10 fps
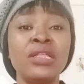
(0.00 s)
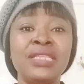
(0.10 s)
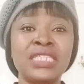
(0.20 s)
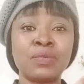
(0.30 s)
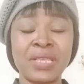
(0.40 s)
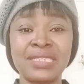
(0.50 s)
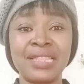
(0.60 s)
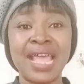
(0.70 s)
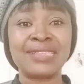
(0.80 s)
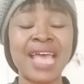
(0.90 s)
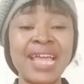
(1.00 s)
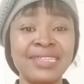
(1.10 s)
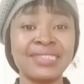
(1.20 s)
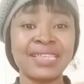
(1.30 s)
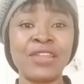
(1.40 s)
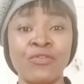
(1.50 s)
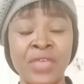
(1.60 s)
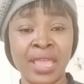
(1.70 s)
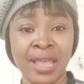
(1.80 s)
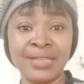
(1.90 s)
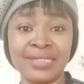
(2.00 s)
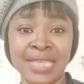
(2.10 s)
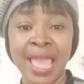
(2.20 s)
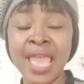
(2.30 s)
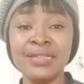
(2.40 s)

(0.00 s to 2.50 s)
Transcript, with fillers: this person that has had this kind of encounter.